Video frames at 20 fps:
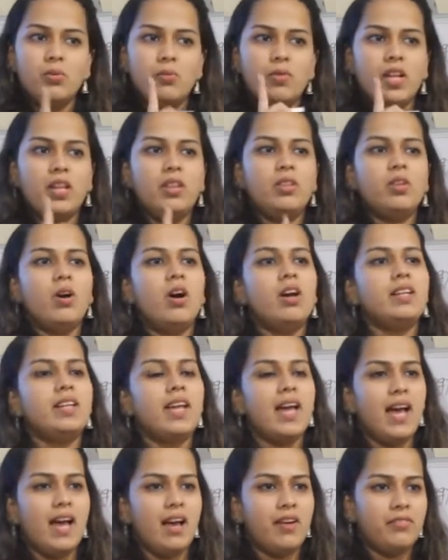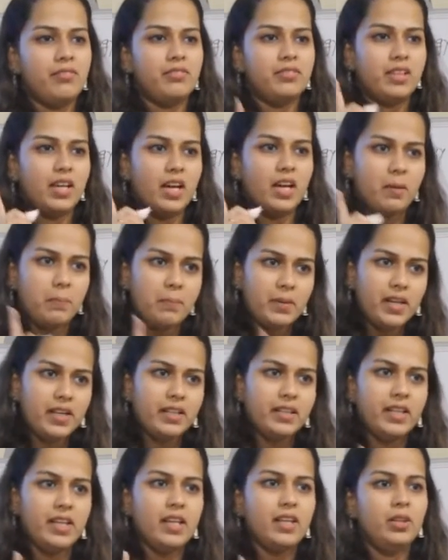will not have the
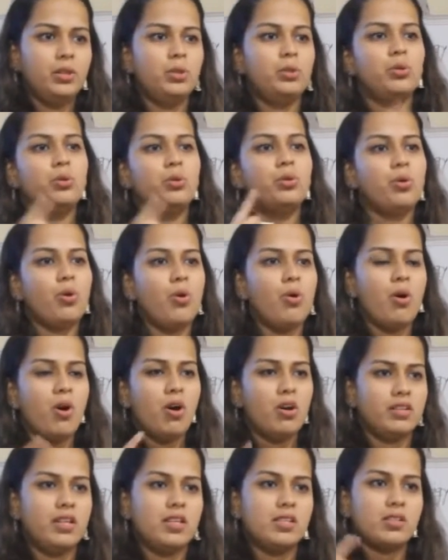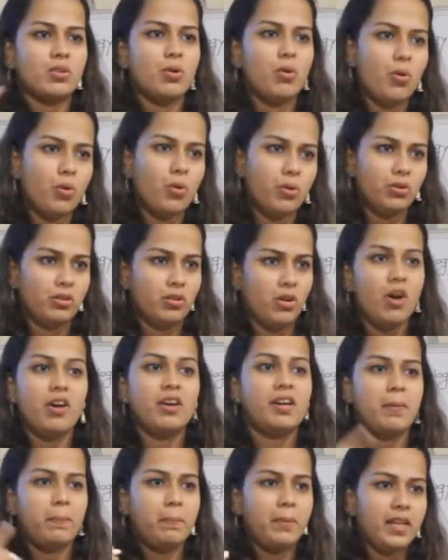ability to grow on its own
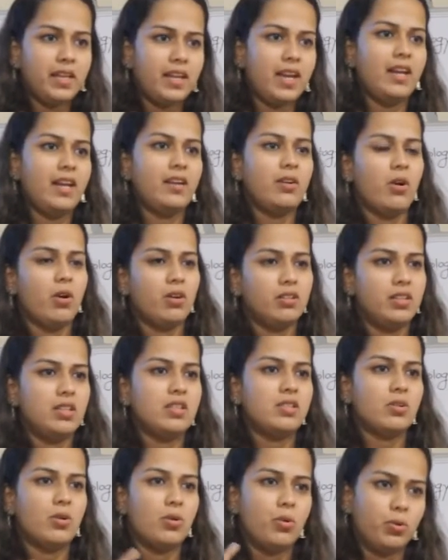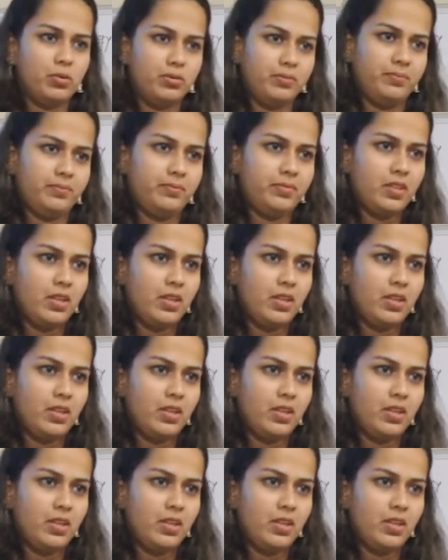or replicate on its own.